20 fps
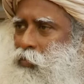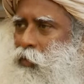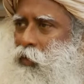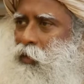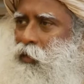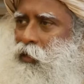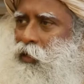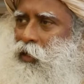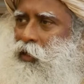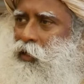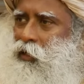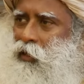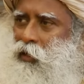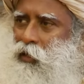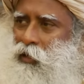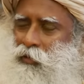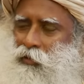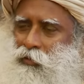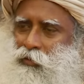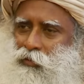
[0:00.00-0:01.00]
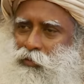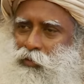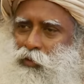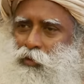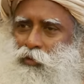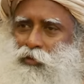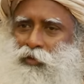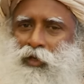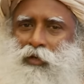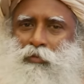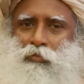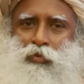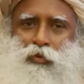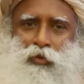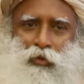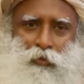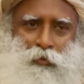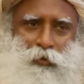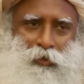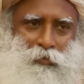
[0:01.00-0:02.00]
Paul Steinhardt wrote a
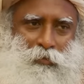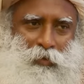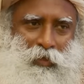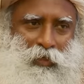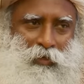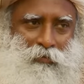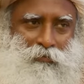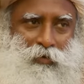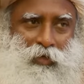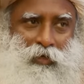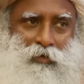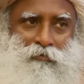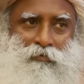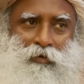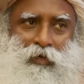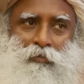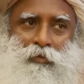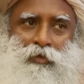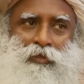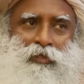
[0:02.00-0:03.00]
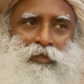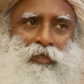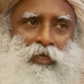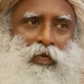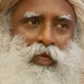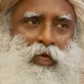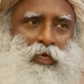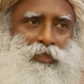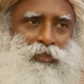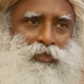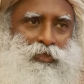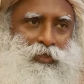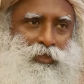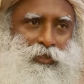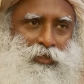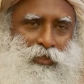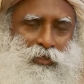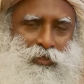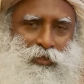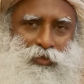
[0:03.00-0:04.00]
book which became very famous in the last
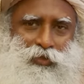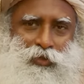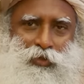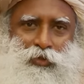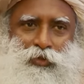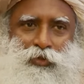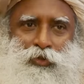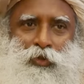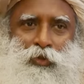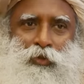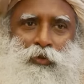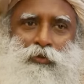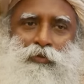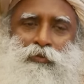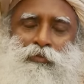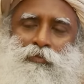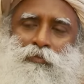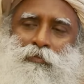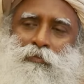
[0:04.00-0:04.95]
three years or so.